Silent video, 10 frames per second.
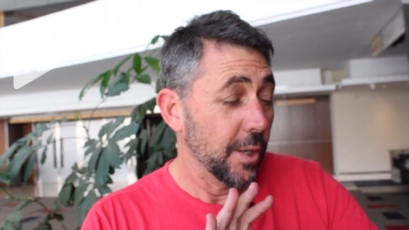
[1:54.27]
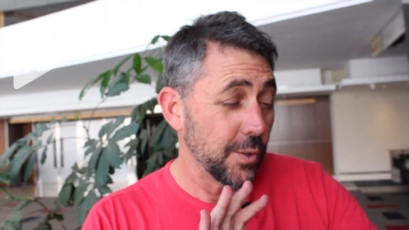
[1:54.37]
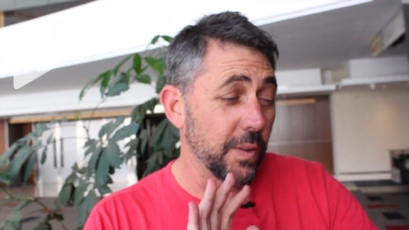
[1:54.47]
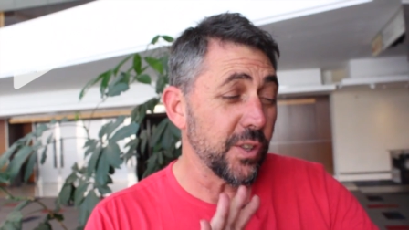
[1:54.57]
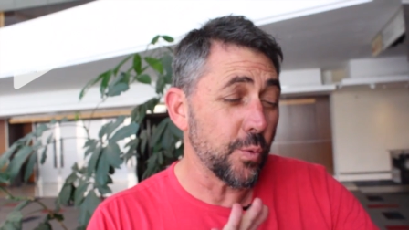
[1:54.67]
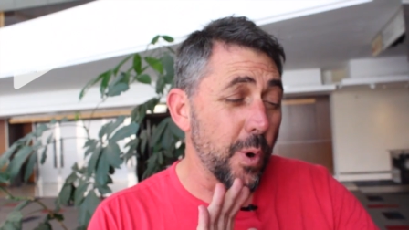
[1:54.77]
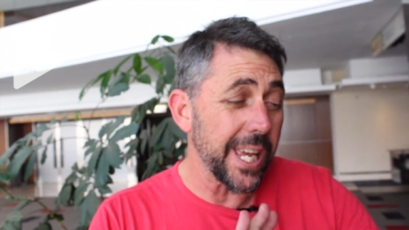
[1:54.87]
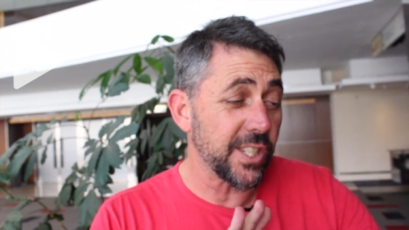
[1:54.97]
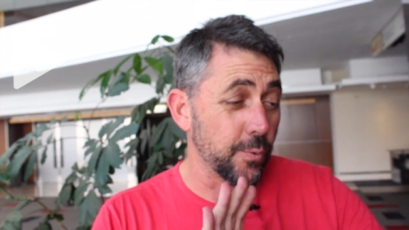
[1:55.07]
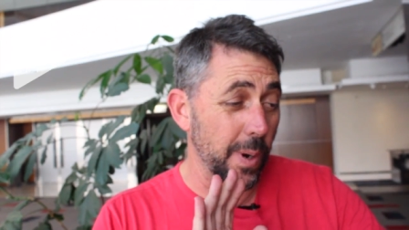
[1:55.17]
So this
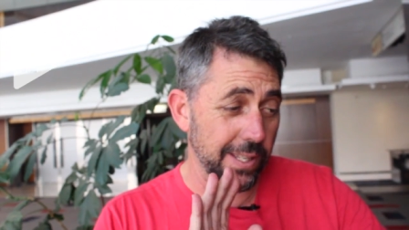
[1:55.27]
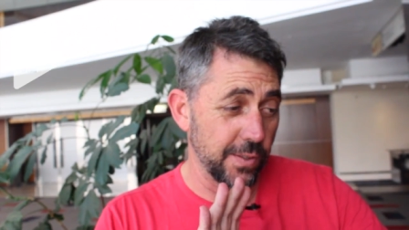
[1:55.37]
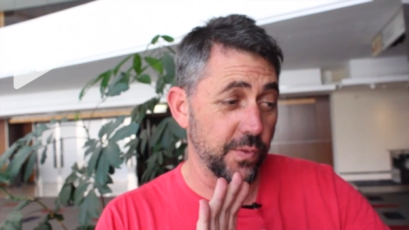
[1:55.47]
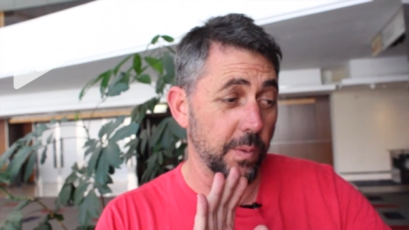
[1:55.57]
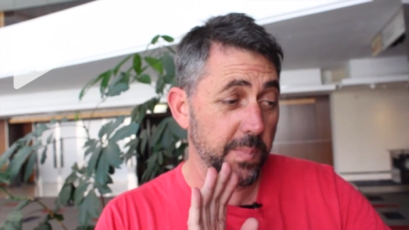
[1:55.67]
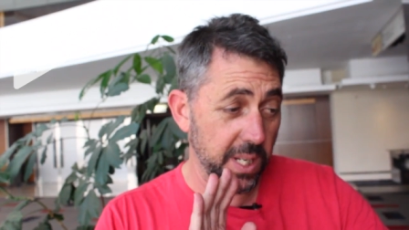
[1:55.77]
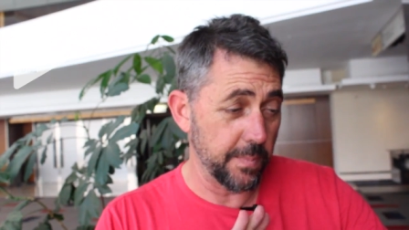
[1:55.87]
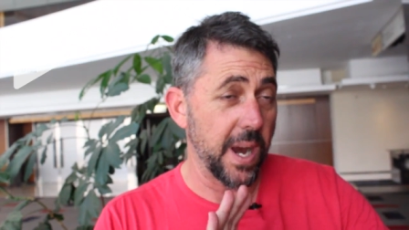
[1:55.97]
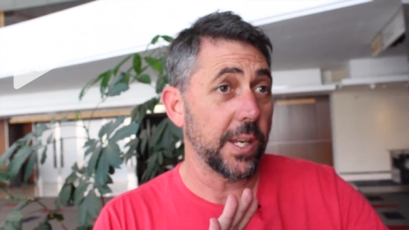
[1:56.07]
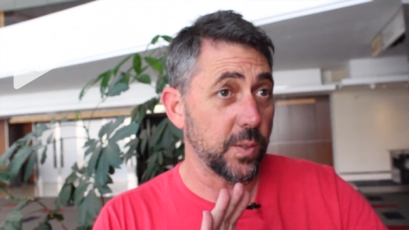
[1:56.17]
race runs from Peter
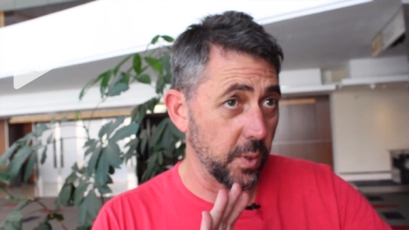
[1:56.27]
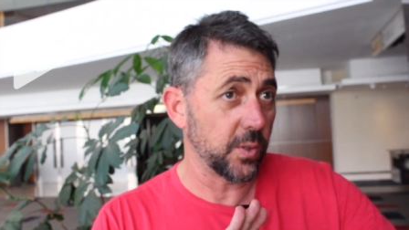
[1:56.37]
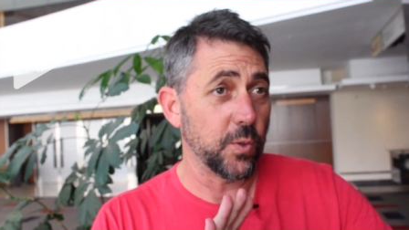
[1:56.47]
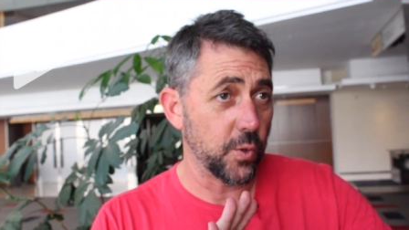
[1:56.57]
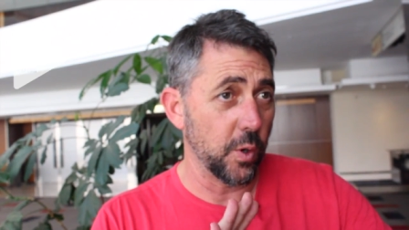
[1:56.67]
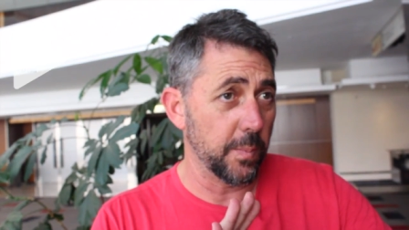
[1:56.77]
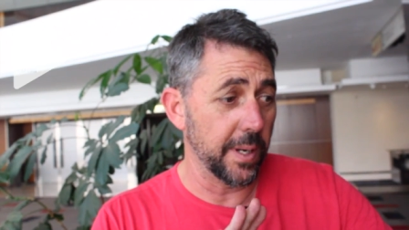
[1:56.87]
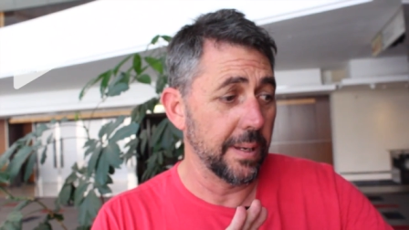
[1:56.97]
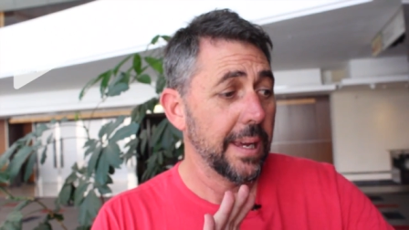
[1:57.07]
to Durban,